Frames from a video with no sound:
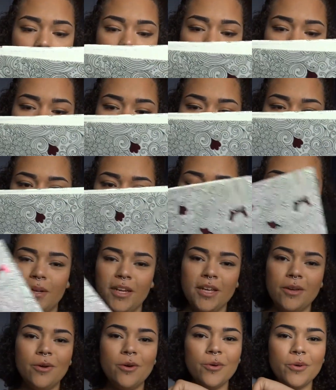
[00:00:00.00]
as
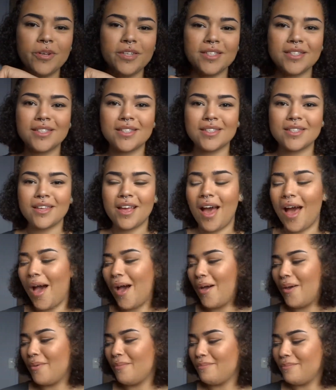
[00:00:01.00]
anybody who is
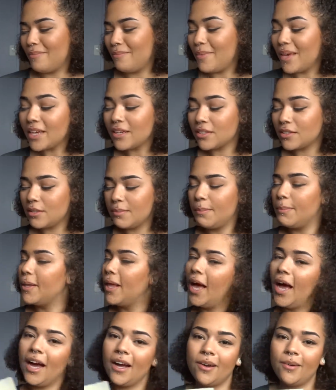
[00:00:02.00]
mixed,
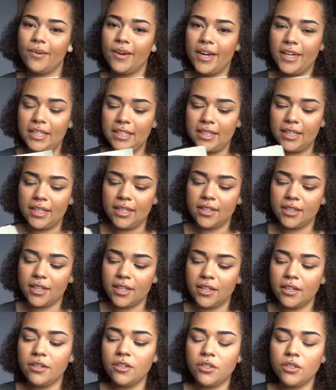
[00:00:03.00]
black, or anything,
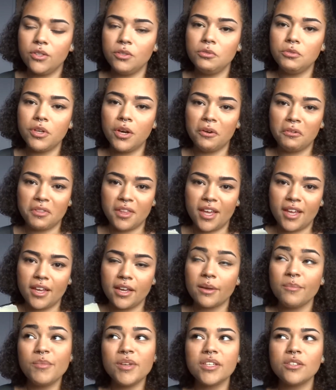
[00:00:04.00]
you know that
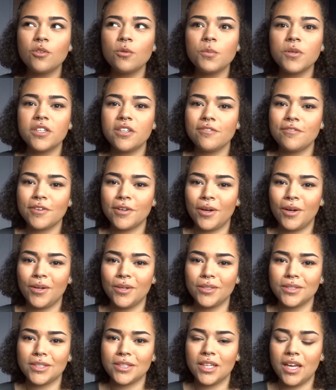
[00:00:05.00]
it can be super
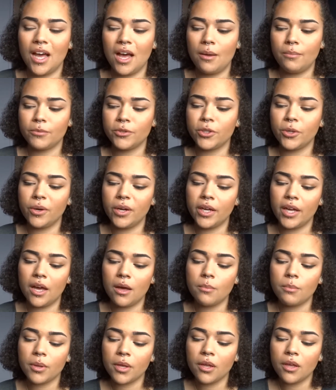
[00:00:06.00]
difficult growing
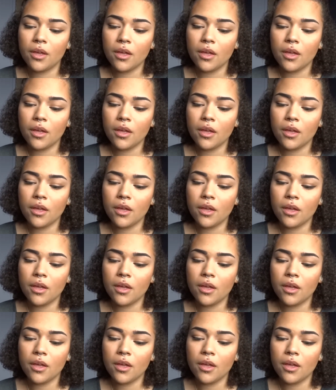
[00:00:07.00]
up